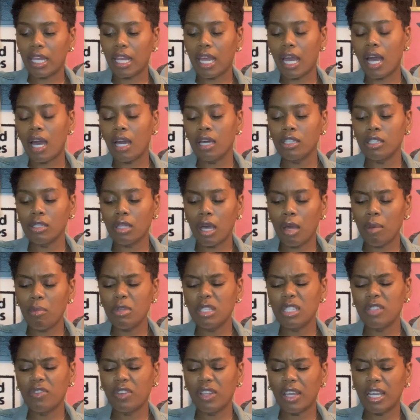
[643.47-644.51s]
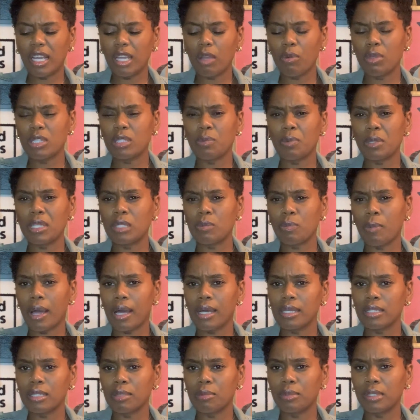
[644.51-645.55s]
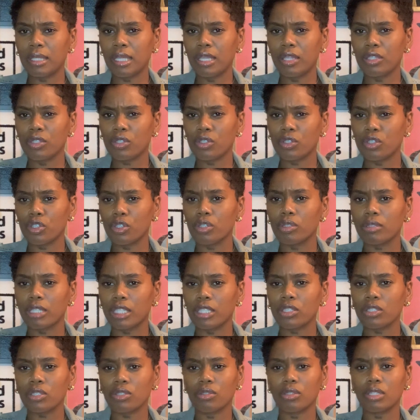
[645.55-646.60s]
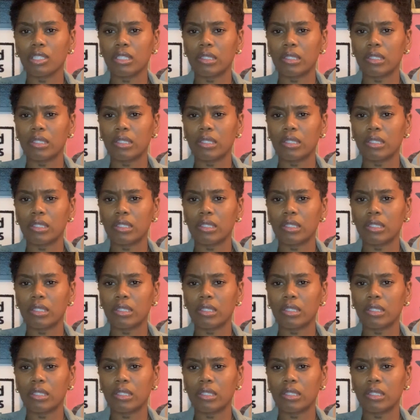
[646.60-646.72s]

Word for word: and I almost feel like it was it's possibly intergenerational.